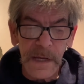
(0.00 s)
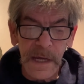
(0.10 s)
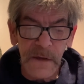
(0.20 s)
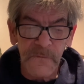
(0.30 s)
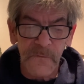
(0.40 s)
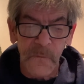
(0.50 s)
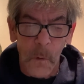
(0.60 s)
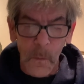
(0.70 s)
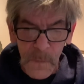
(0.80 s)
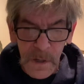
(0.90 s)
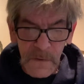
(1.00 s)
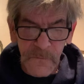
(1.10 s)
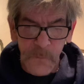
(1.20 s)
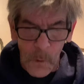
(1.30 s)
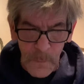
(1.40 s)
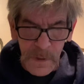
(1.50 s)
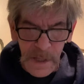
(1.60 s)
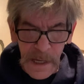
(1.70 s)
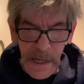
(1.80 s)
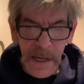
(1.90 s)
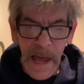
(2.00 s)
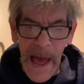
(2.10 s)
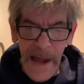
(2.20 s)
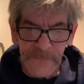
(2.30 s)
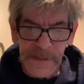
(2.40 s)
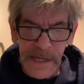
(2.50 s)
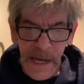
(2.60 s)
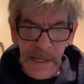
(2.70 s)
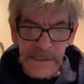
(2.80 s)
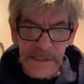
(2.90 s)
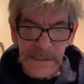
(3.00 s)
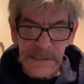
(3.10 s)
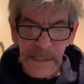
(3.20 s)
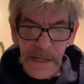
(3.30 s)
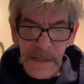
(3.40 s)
he formally advocates